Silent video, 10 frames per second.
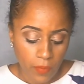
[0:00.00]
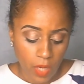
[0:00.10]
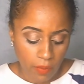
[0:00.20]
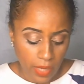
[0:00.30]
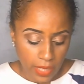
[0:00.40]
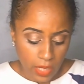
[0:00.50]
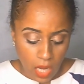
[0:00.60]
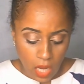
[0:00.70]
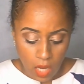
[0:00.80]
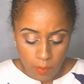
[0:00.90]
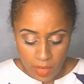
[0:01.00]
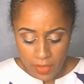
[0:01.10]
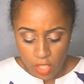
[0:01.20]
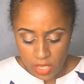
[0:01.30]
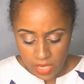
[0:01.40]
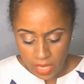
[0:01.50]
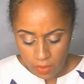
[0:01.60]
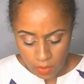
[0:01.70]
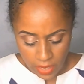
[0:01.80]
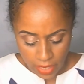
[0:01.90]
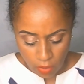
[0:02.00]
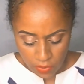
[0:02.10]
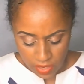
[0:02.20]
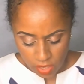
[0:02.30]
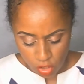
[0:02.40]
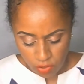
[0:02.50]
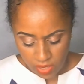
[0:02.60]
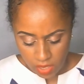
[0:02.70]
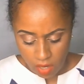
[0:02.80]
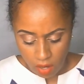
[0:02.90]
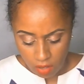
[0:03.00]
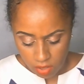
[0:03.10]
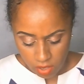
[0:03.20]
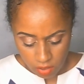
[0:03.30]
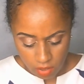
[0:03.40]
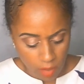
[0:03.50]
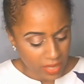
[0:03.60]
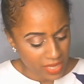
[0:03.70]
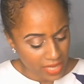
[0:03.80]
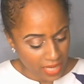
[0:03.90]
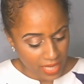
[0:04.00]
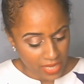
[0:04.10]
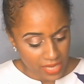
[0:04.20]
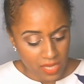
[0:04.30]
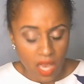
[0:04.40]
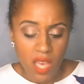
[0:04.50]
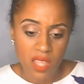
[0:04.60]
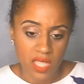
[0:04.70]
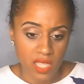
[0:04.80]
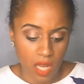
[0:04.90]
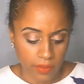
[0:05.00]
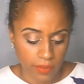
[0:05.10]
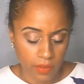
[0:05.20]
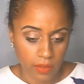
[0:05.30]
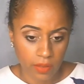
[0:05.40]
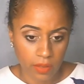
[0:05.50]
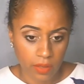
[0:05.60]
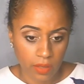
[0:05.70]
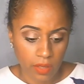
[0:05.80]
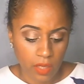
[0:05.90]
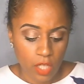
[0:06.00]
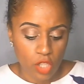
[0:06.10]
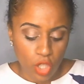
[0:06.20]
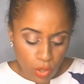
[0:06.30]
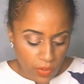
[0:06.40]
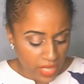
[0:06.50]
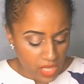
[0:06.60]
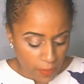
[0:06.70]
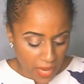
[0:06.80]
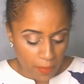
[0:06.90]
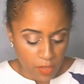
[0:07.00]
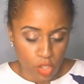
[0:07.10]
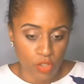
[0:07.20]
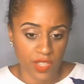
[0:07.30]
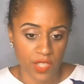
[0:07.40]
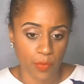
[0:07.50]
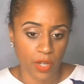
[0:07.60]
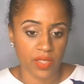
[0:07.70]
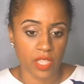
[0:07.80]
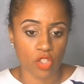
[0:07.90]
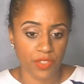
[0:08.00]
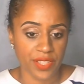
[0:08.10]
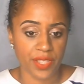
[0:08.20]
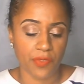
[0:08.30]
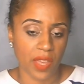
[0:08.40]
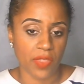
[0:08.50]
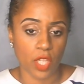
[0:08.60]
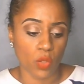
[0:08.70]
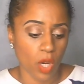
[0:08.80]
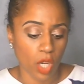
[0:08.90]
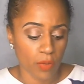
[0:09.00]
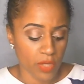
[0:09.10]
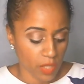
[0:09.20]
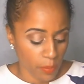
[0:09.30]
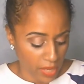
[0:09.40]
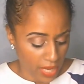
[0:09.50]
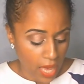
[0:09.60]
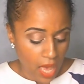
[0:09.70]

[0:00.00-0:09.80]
All right. Let me just get a hit on this trust card. I'm going to take this, the Sun. So you need to be able to trust the process, trust the fact that you are going to be